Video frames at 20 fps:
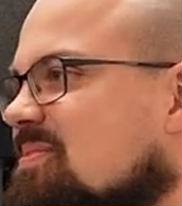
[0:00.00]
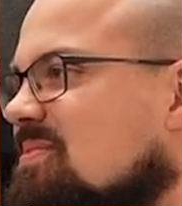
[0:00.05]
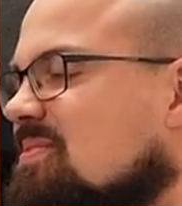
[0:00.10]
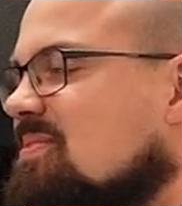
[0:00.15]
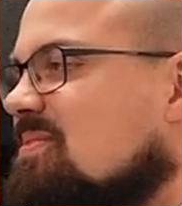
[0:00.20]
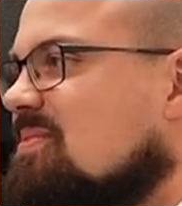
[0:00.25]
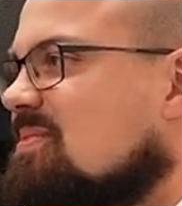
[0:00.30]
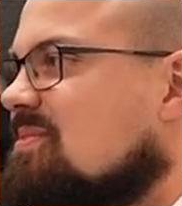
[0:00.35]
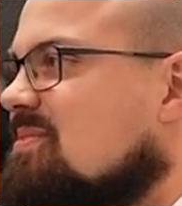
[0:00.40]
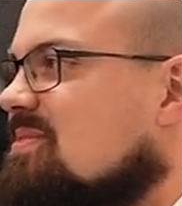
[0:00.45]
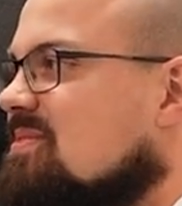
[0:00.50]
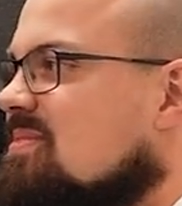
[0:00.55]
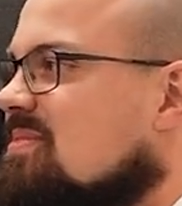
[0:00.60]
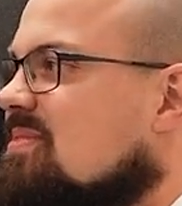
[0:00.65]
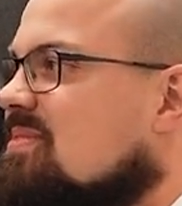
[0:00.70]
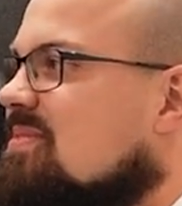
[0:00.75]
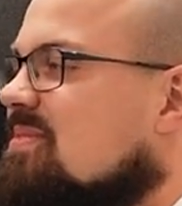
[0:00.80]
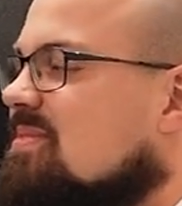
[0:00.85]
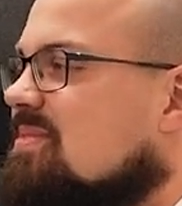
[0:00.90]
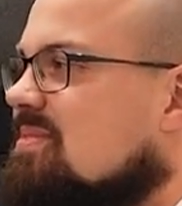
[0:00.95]

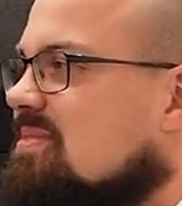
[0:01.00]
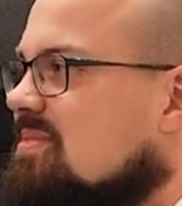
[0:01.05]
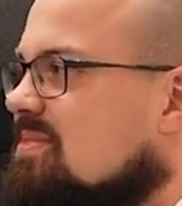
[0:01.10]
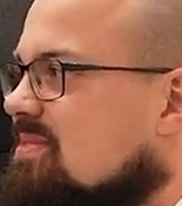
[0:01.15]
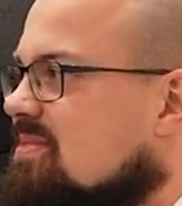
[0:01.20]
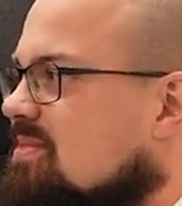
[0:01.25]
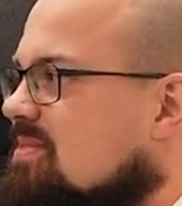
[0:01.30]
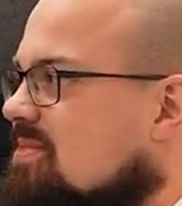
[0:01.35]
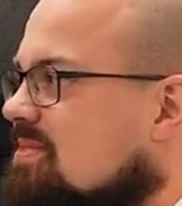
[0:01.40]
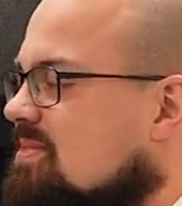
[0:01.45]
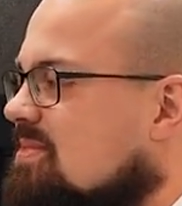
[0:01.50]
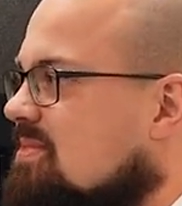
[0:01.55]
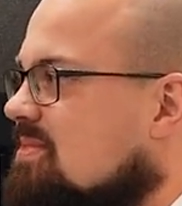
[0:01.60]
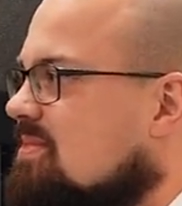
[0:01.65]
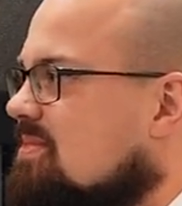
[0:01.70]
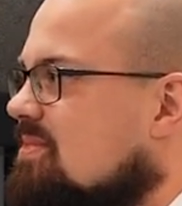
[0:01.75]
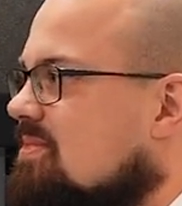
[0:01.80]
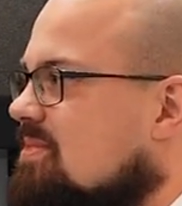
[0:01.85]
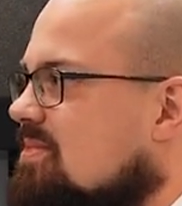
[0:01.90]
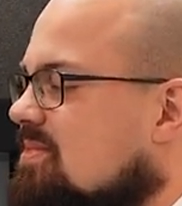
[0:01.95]

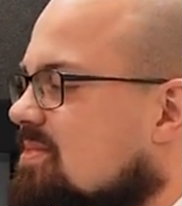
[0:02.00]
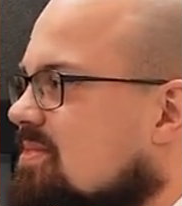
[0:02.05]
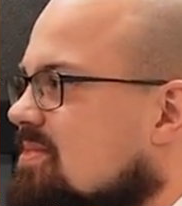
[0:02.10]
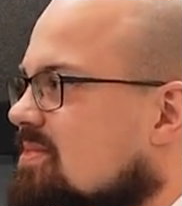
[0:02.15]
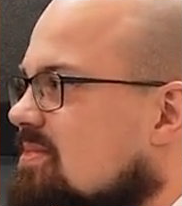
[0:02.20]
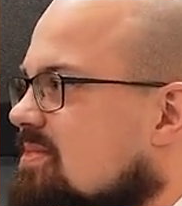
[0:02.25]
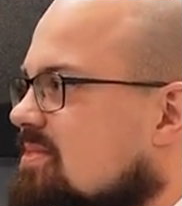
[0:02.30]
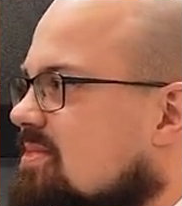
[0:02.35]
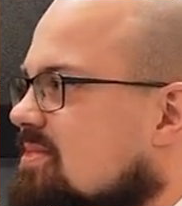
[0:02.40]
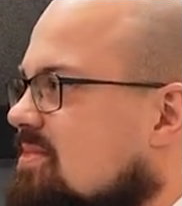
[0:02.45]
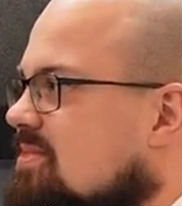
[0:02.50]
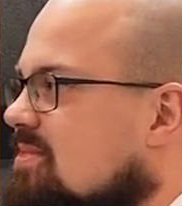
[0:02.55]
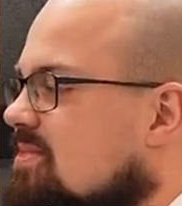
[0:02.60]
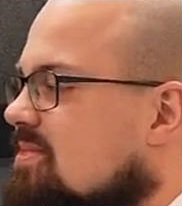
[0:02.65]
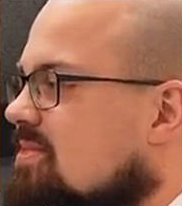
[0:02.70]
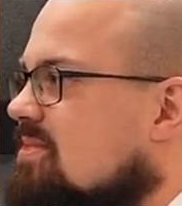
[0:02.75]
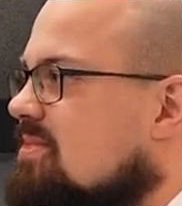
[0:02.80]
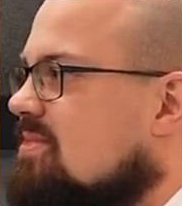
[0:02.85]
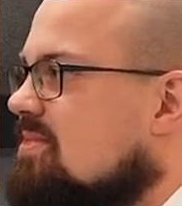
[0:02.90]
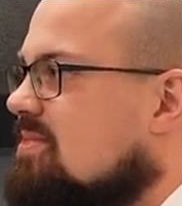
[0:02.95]

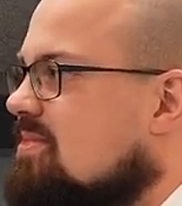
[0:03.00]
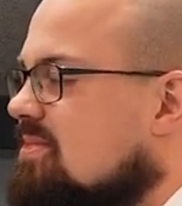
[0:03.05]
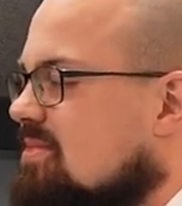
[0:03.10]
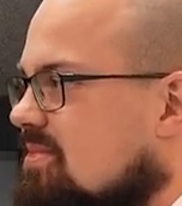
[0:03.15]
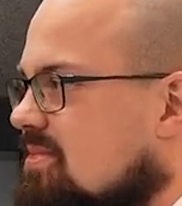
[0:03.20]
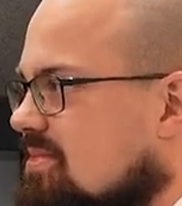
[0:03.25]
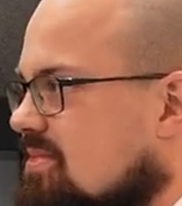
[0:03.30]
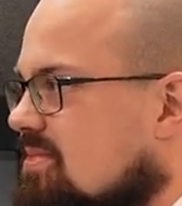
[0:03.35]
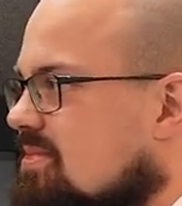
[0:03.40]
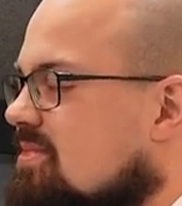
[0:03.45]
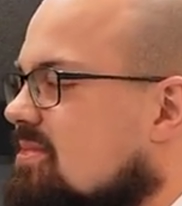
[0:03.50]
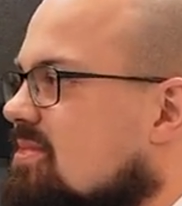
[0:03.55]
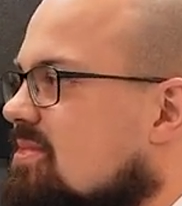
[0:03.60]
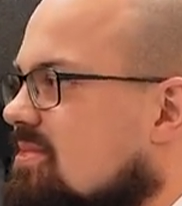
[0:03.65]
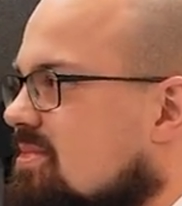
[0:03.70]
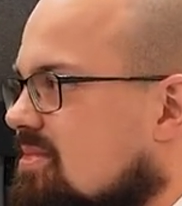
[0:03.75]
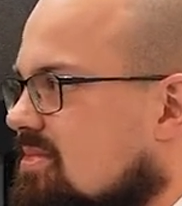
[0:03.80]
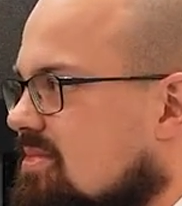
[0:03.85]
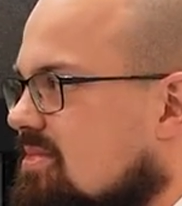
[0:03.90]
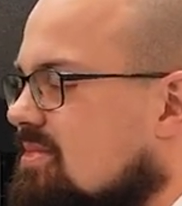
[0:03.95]

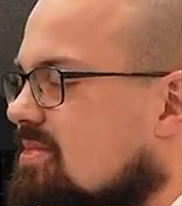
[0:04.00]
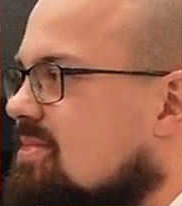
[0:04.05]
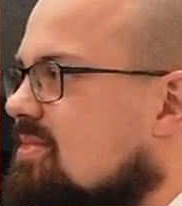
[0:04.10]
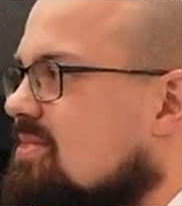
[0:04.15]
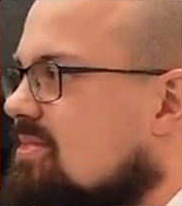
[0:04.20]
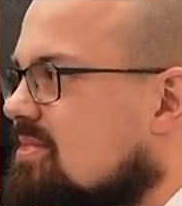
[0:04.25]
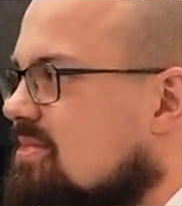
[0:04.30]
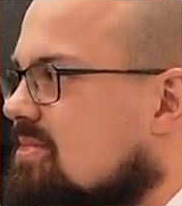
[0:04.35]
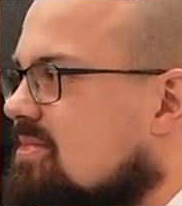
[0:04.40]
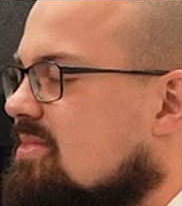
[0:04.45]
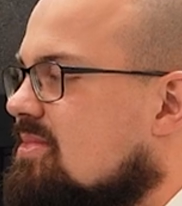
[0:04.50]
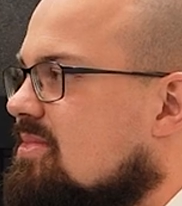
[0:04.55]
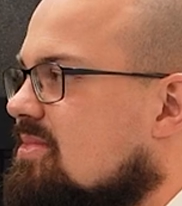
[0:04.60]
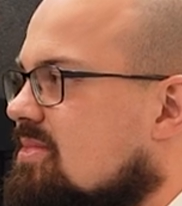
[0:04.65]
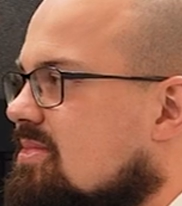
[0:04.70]
This person isn't speaking.